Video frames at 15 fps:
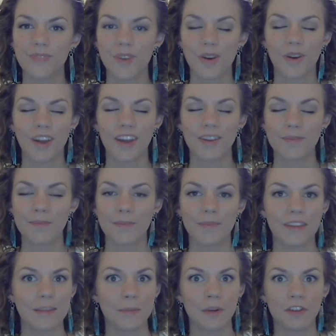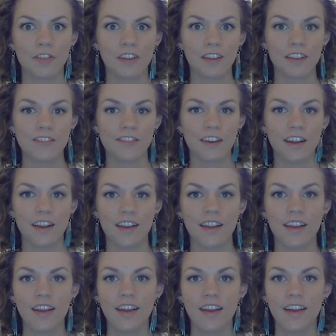Okay, that's perfectly fine.
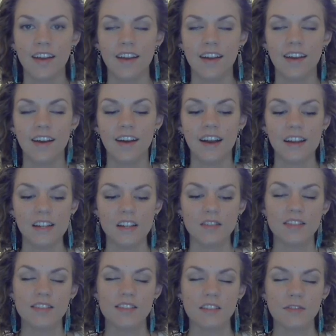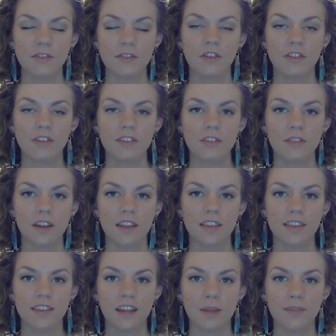I know it's difficult to find the
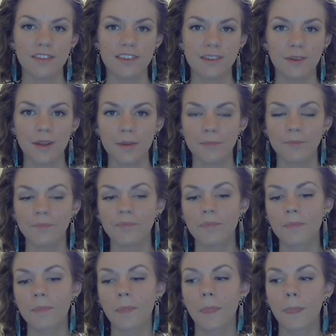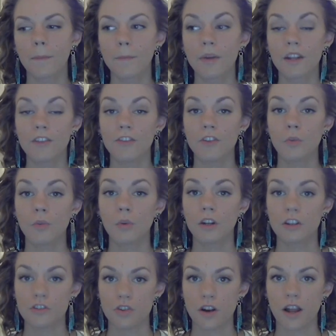time to do it, but if you want
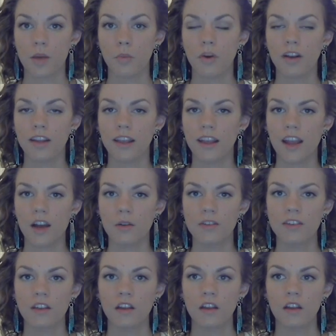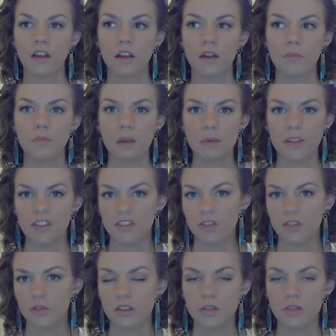to try working out maybe
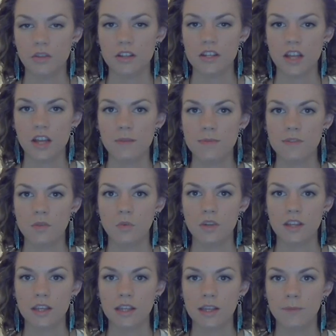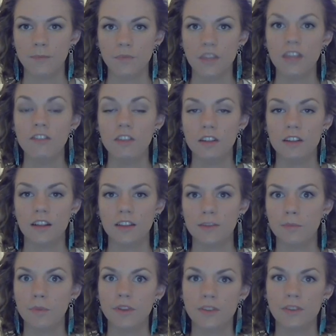2 to 3 times a week, even a
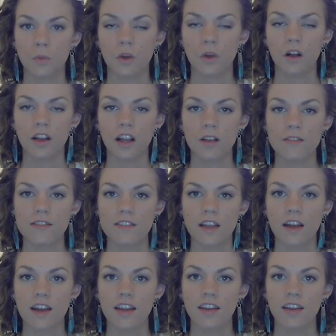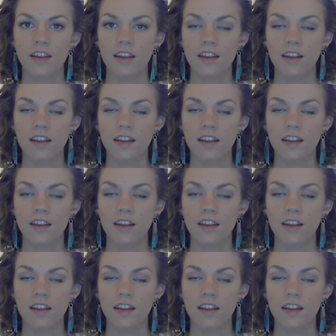nice brisk walk outside,